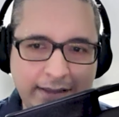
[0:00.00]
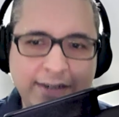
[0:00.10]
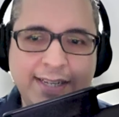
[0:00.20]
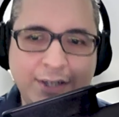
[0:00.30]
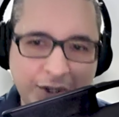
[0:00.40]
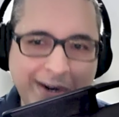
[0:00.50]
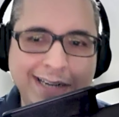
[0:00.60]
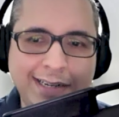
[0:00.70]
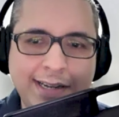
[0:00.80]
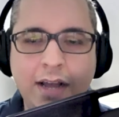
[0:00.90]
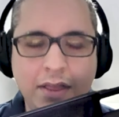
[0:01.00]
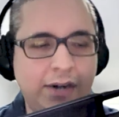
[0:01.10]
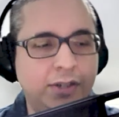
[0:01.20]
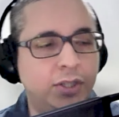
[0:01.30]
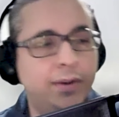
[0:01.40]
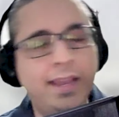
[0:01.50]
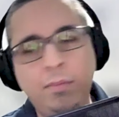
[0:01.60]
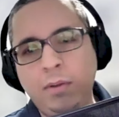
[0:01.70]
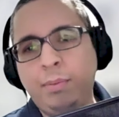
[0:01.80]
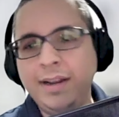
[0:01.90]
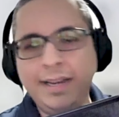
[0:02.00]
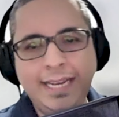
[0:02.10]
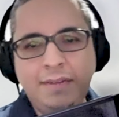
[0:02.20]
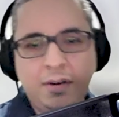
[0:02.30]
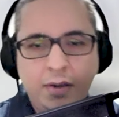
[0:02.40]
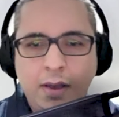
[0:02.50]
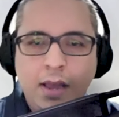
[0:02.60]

There's a trend uh, there. So it will probably never